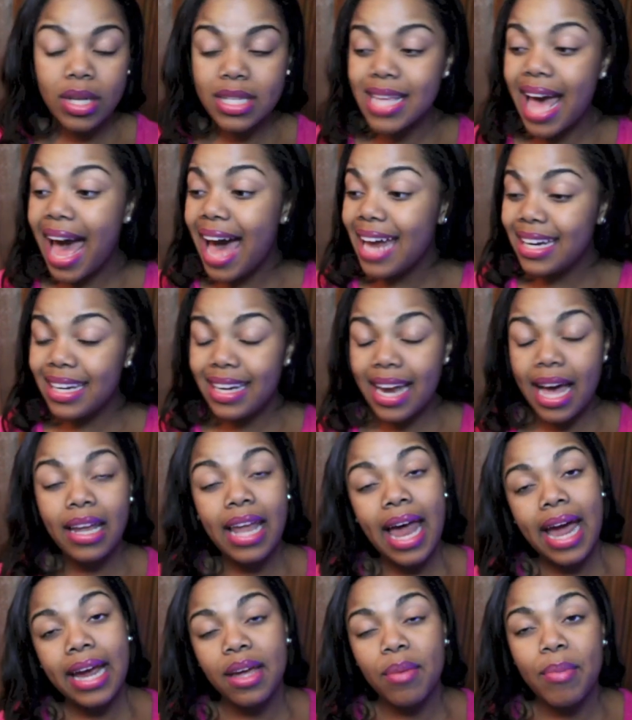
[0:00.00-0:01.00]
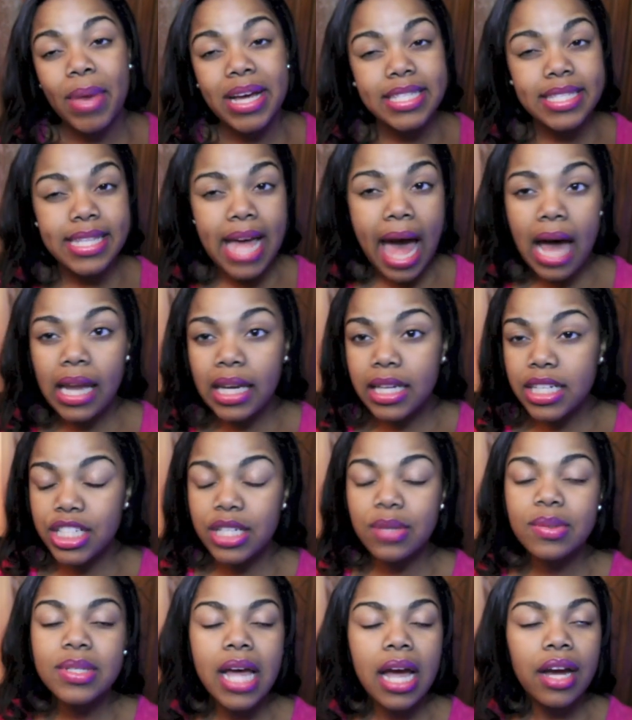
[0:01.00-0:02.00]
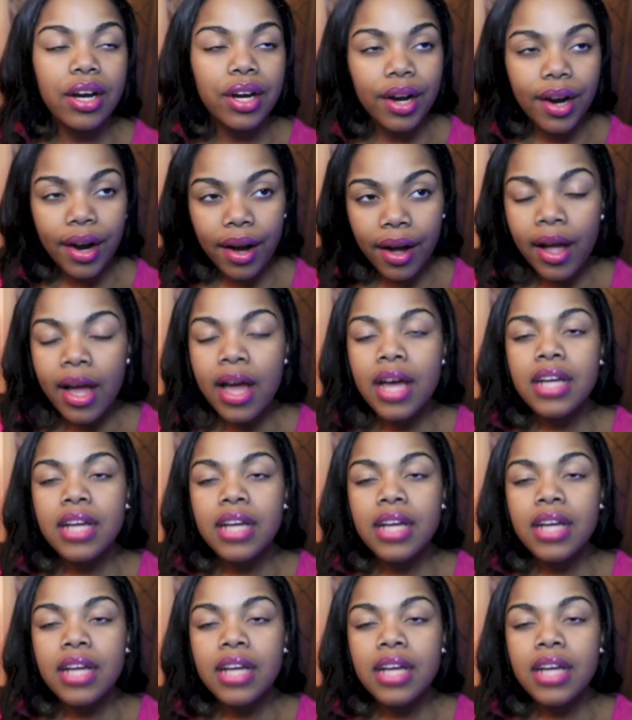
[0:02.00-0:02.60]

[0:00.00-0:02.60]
because I did not like it. My stylist, she was like, girl,